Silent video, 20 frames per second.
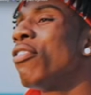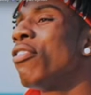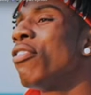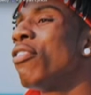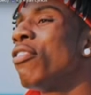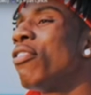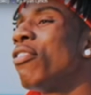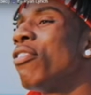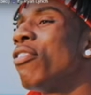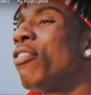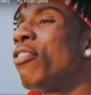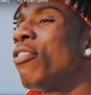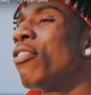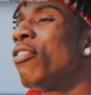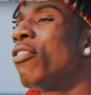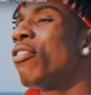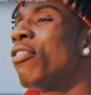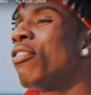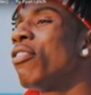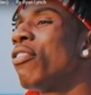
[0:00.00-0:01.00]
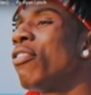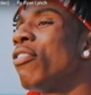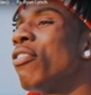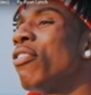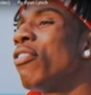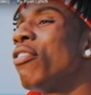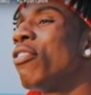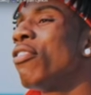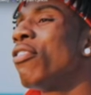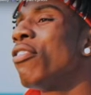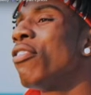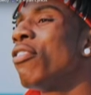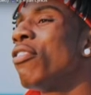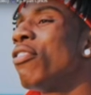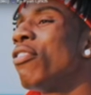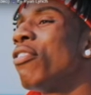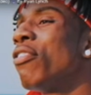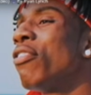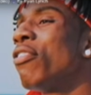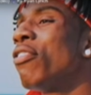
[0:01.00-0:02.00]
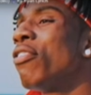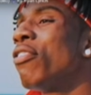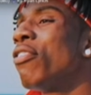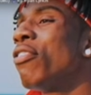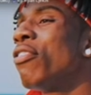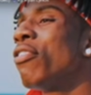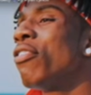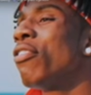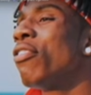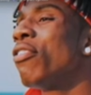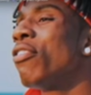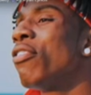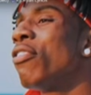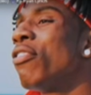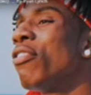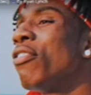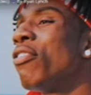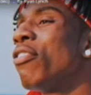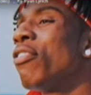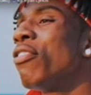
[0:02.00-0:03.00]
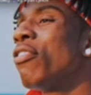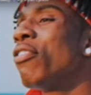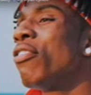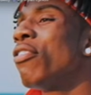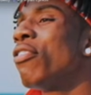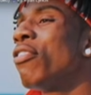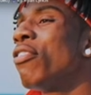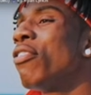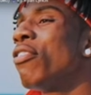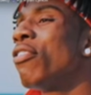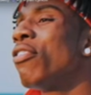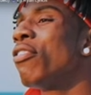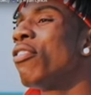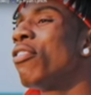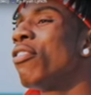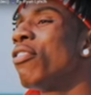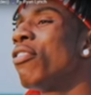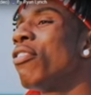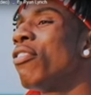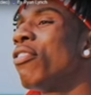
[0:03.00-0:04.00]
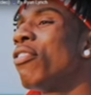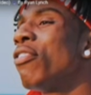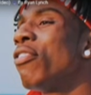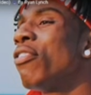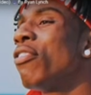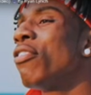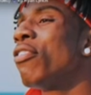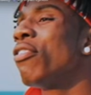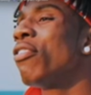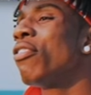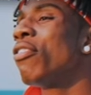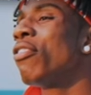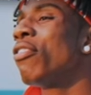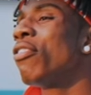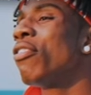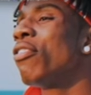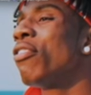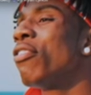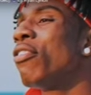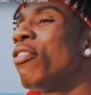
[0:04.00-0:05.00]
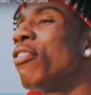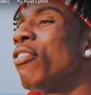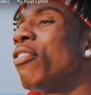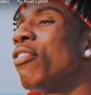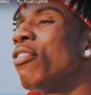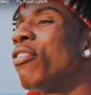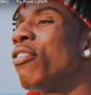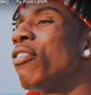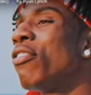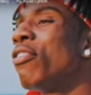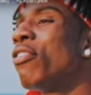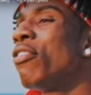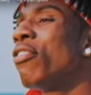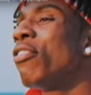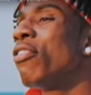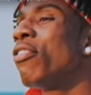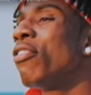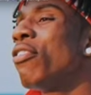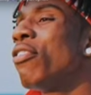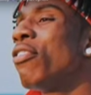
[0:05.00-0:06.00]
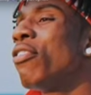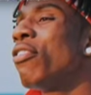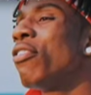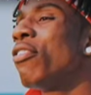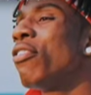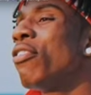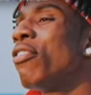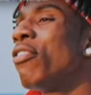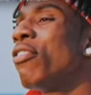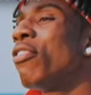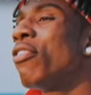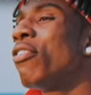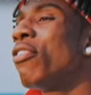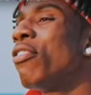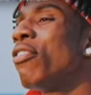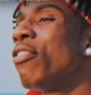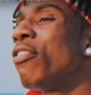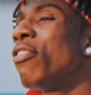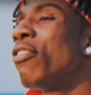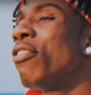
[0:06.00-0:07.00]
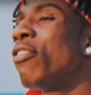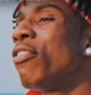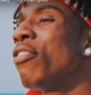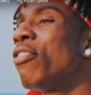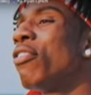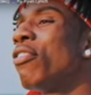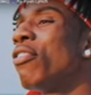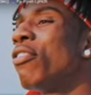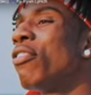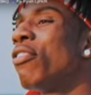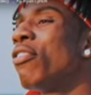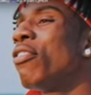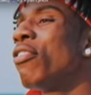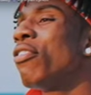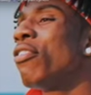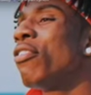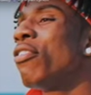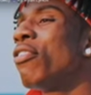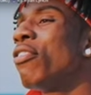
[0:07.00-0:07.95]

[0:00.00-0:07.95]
[no speech]